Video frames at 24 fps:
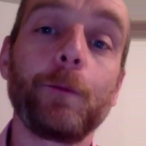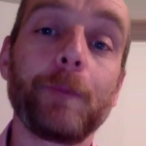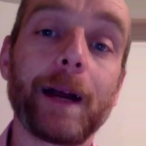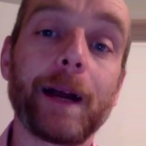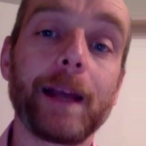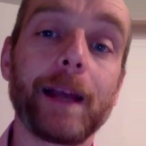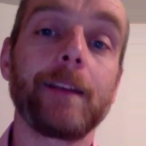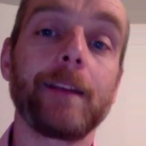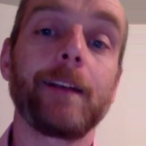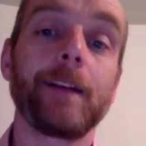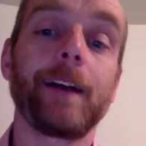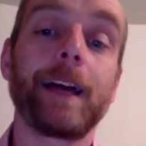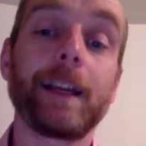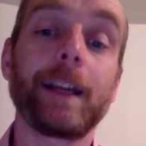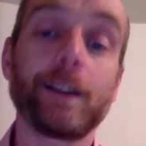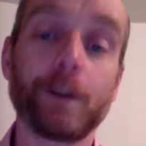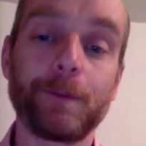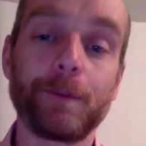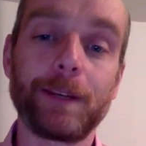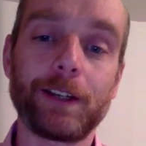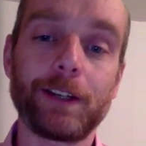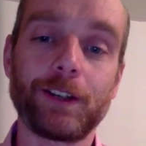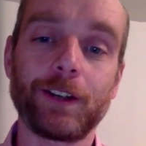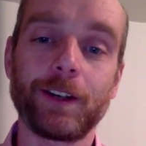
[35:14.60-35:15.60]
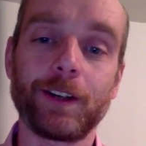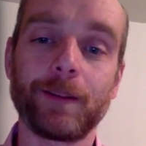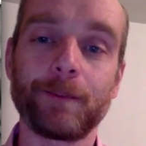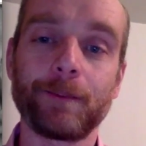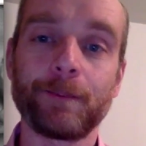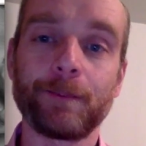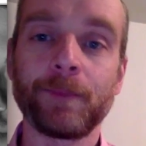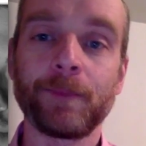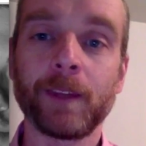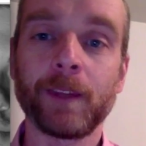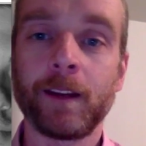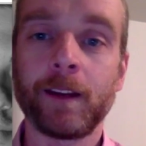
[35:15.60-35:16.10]
make a commission.
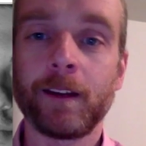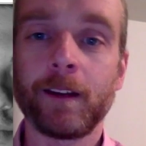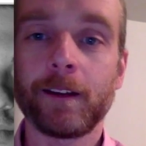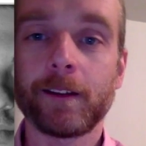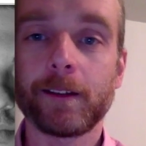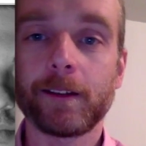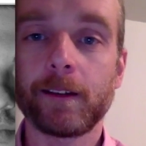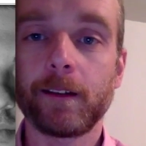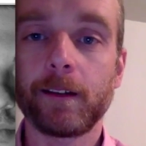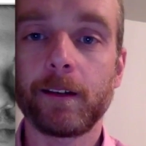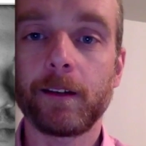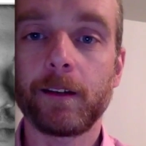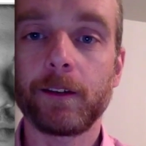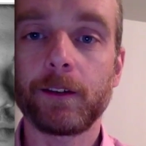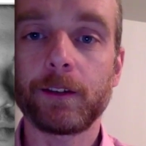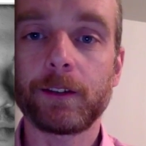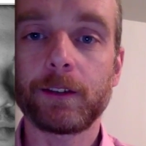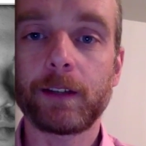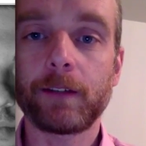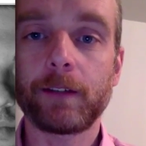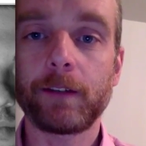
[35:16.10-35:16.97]
So just have